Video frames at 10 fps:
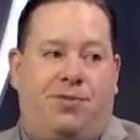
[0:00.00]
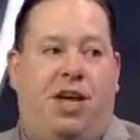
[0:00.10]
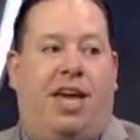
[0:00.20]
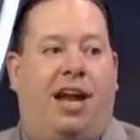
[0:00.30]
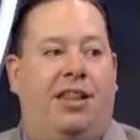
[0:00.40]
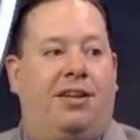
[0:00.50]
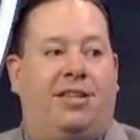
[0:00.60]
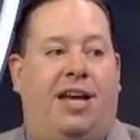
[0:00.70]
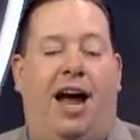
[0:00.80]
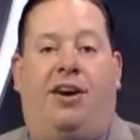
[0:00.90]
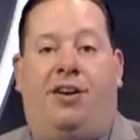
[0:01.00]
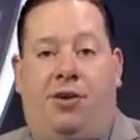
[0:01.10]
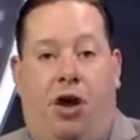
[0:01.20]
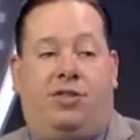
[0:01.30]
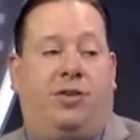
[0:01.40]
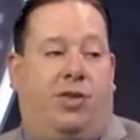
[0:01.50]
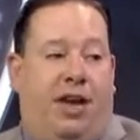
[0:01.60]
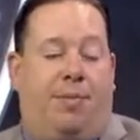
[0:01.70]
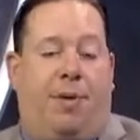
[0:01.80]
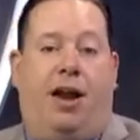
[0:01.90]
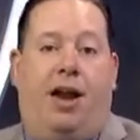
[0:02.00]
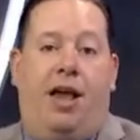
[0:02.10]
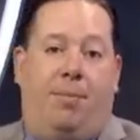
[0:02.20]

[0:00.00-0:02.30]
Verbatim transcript: You get a little tired, and you also think about it.